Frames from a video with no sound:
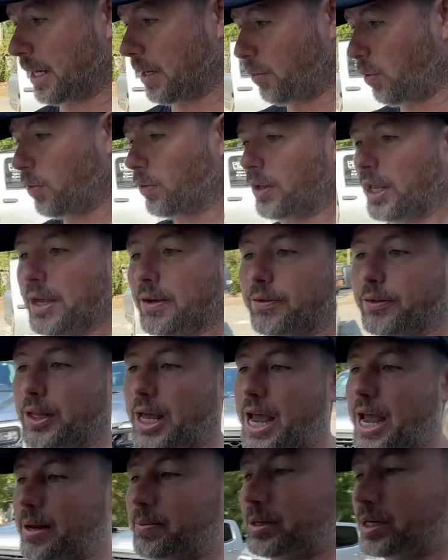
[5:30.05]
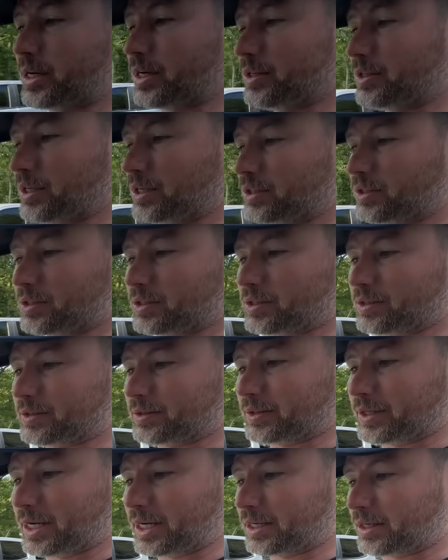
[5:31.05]
It won't lay flat because it's
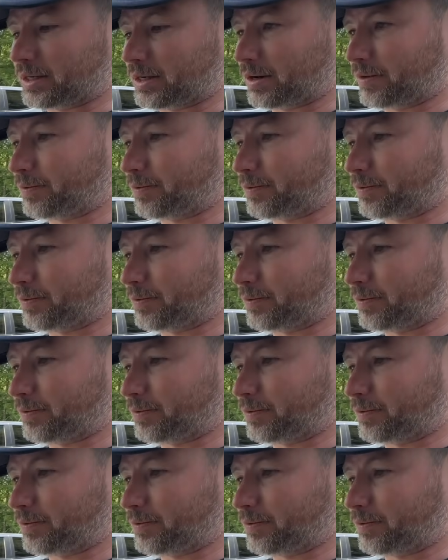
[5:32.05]
like a